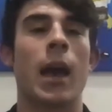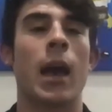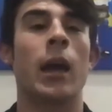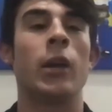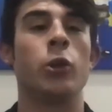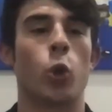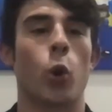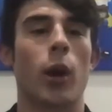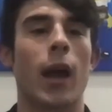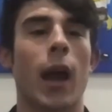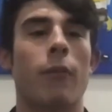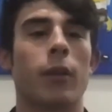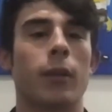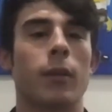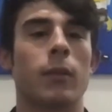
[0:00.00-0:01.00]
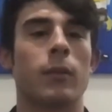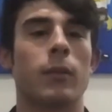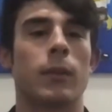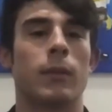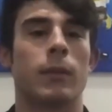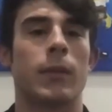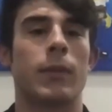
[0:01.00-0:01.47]
enjoy having
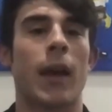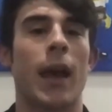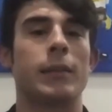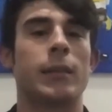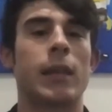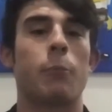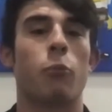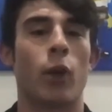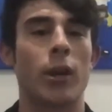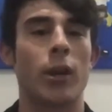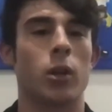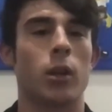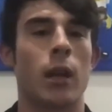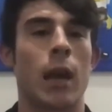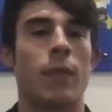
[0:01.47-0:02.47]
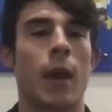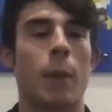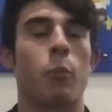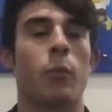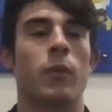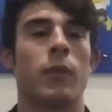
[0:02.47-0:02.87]
that separation and that